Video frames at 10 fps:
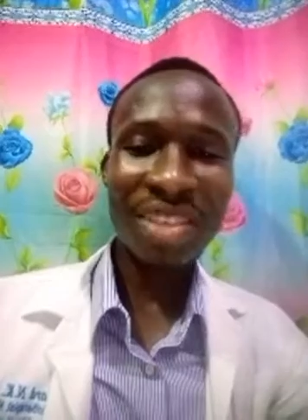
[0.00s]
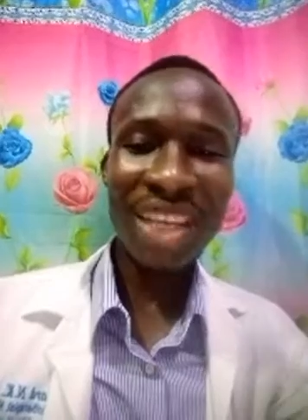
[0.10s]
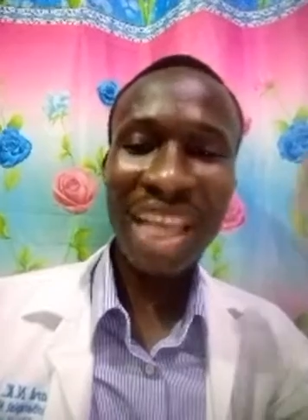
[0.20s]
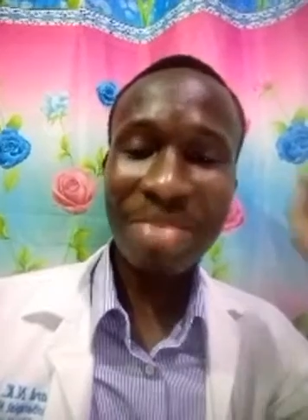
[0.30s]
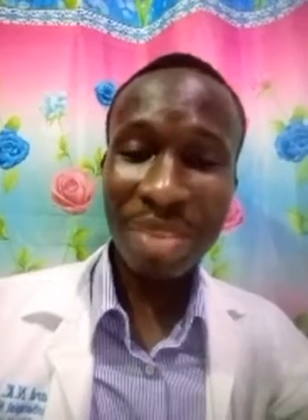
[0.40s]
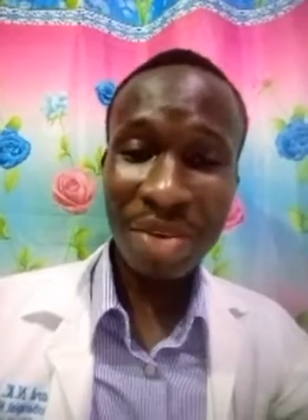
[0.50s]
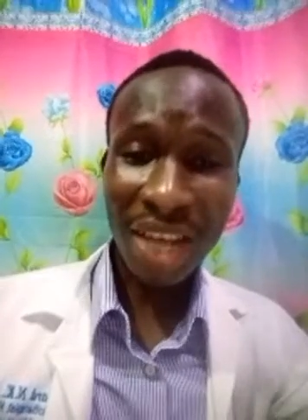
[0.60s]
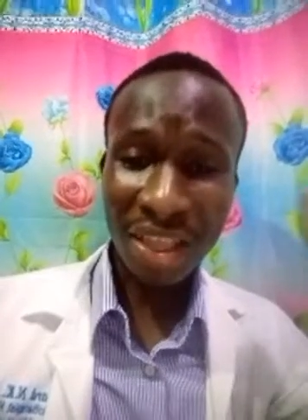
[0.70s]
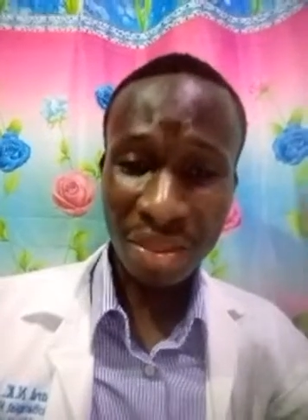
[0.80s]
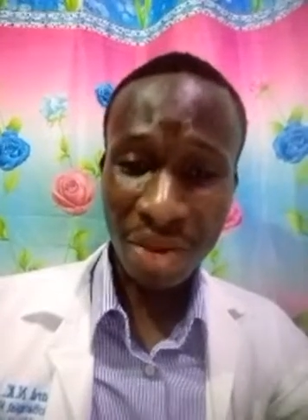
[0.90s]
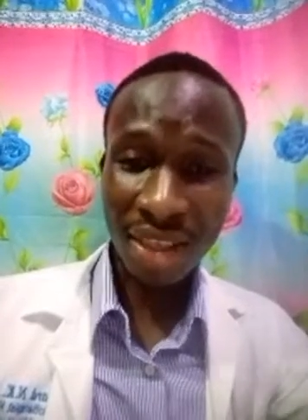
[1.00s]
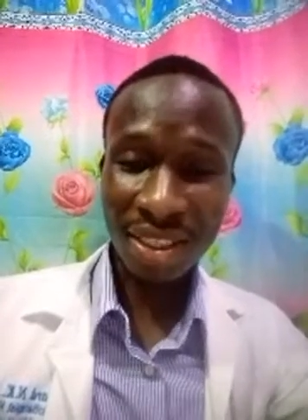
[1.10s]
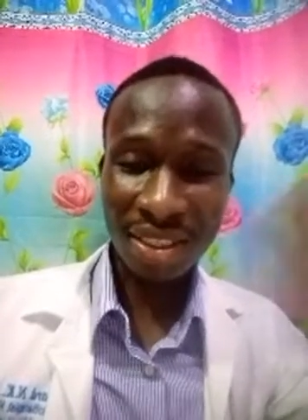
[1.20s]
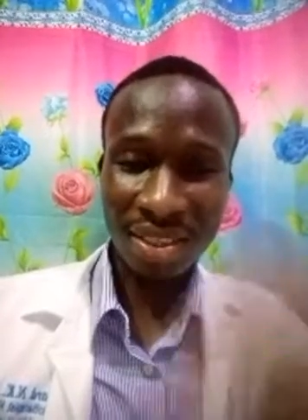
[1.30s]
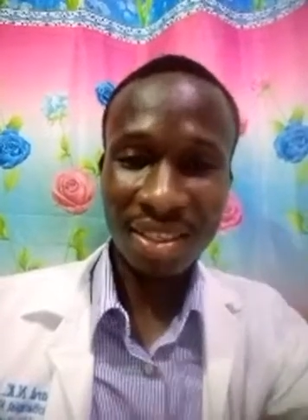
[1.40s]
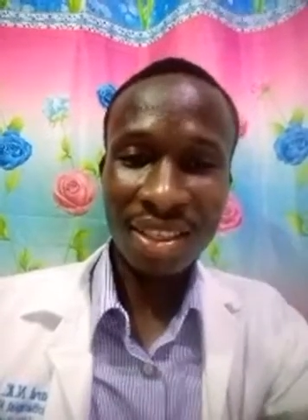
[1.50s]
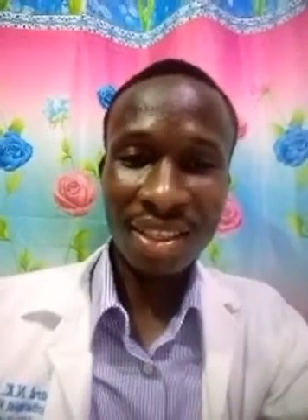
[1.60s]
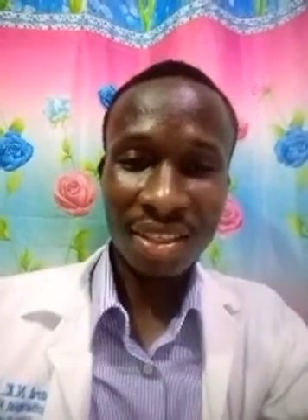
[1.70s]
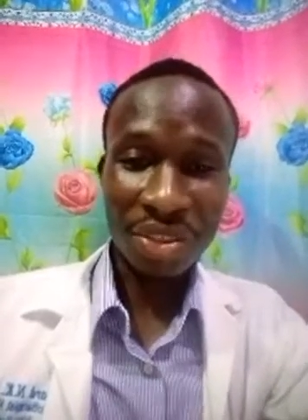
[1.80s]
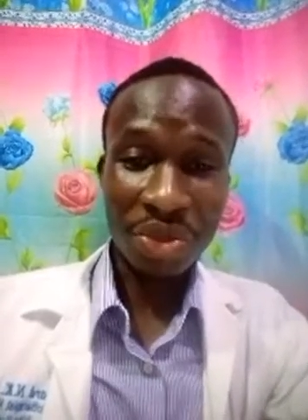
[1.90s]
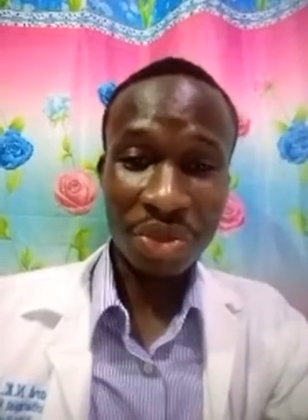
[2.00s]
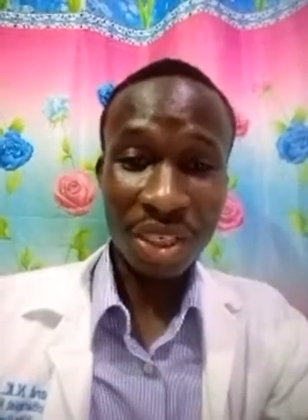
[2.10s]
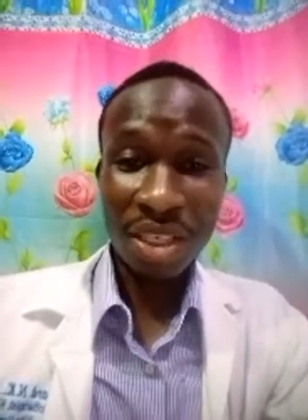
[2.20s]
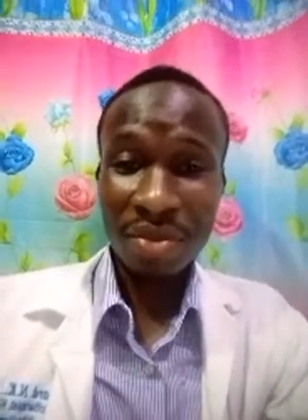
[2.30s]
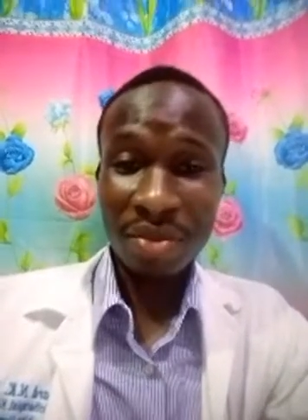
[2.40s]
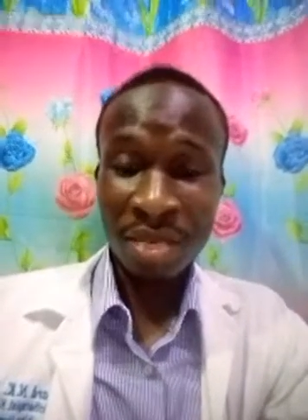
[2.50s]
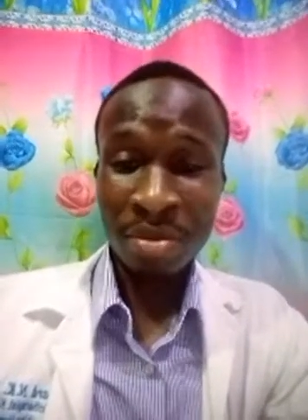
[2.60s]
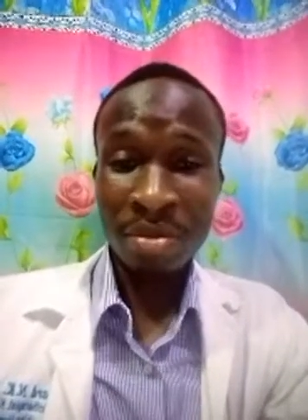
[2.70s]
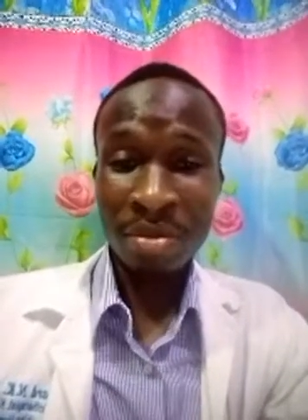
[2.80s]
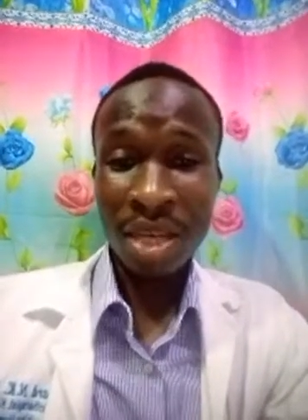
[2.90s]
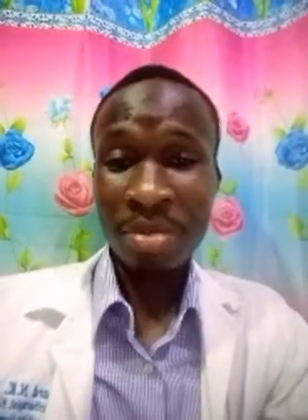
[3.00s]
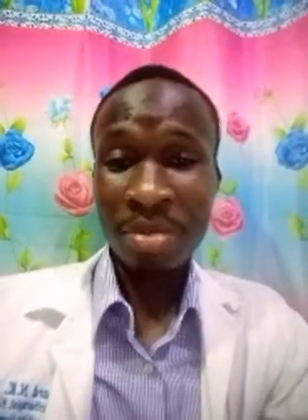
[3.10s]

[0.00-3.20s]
periarthritis. So any of them can be,